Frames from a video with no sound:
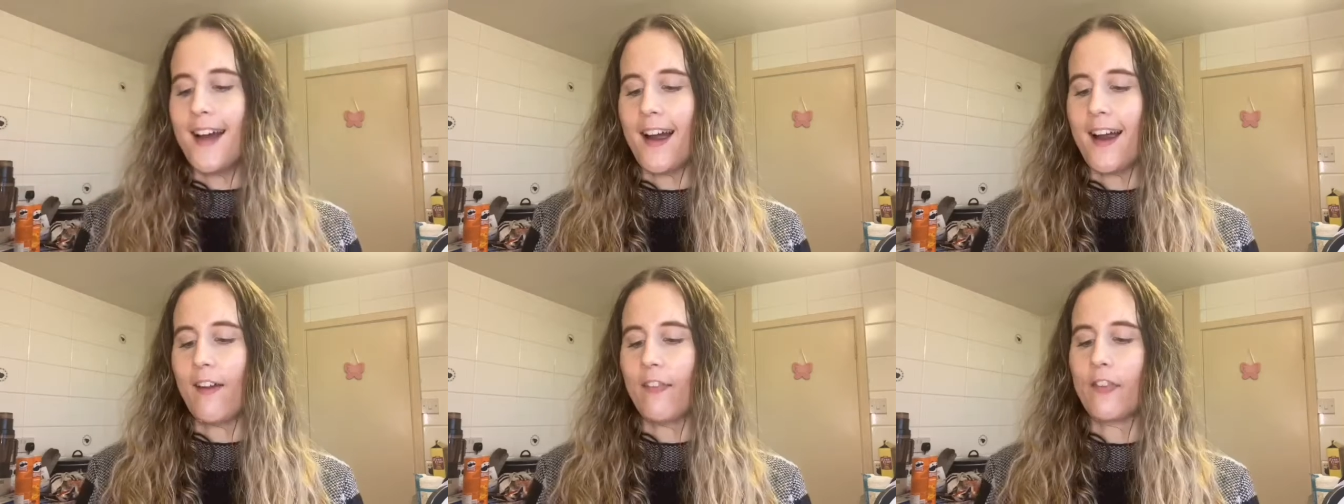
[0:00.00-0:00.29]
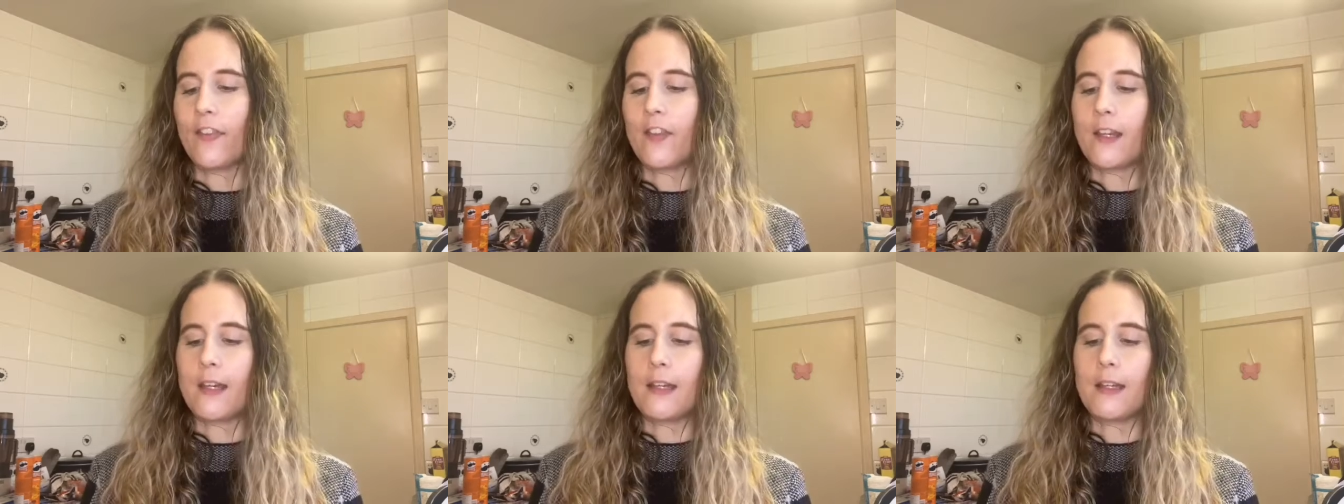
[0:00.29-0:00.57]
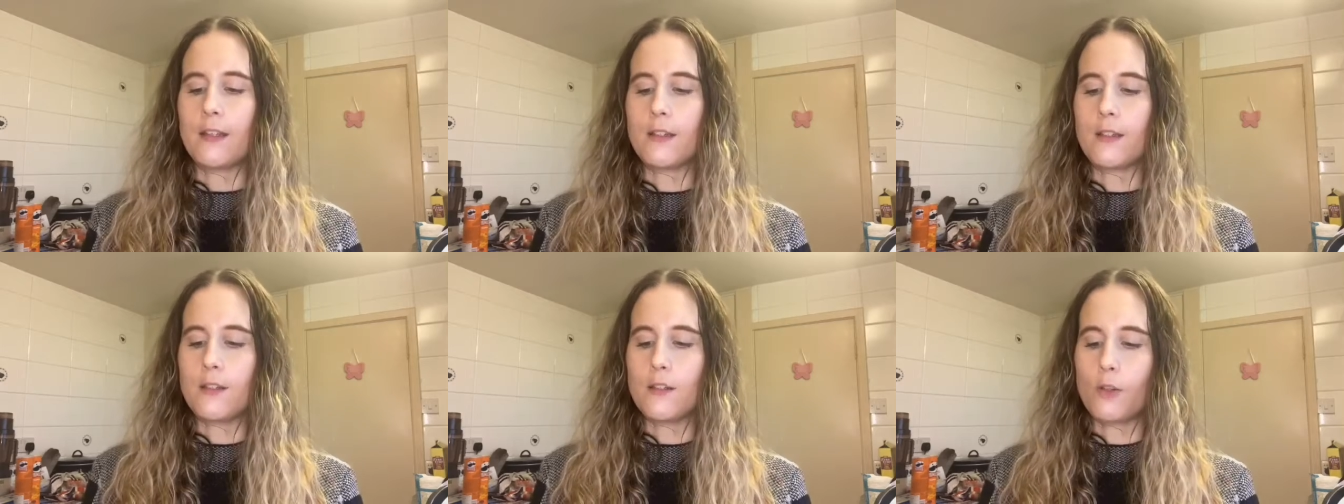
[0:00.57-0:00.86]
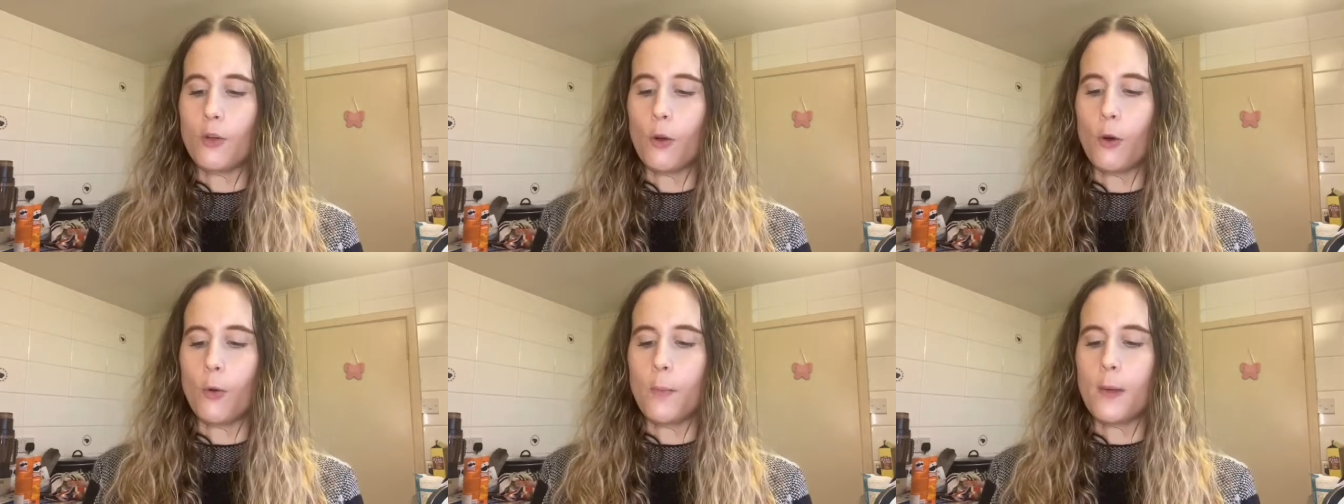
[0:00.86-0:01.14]
at the
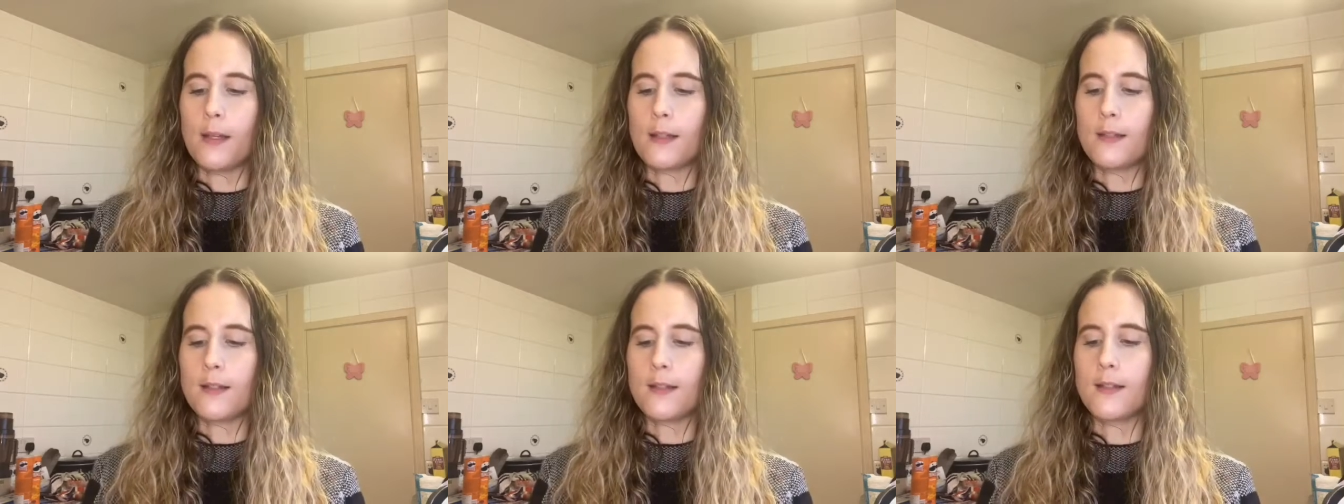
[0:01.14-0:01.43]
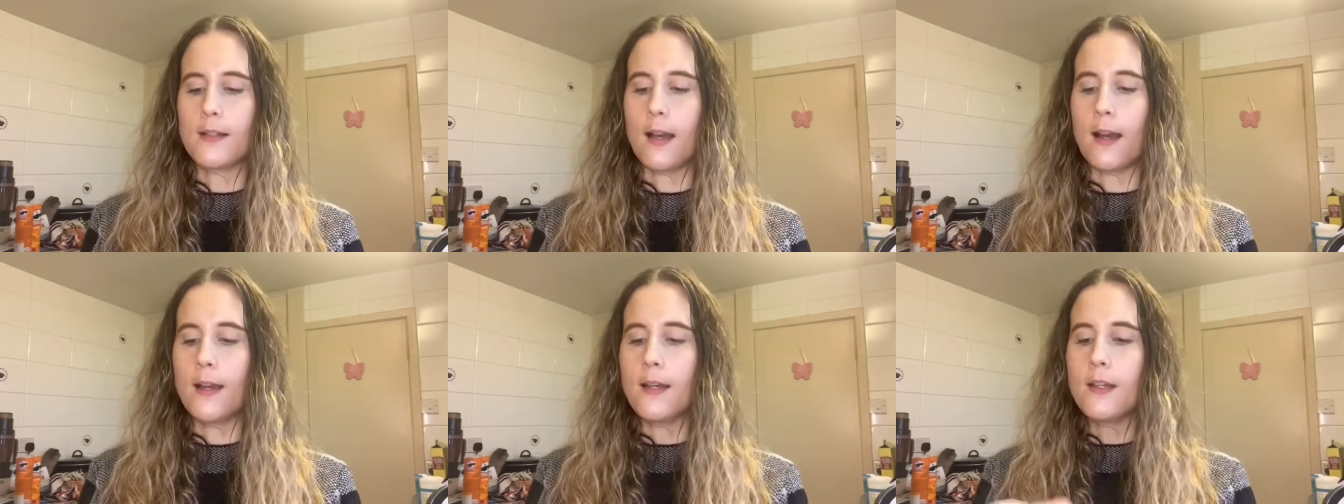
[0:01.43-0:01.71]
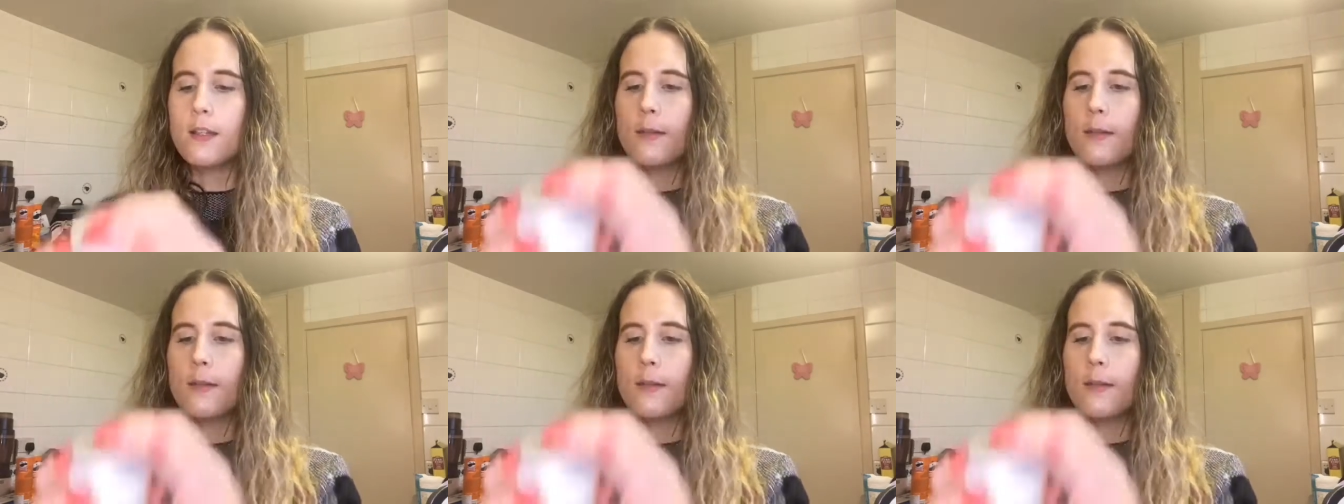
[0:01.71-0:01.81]
tub inside.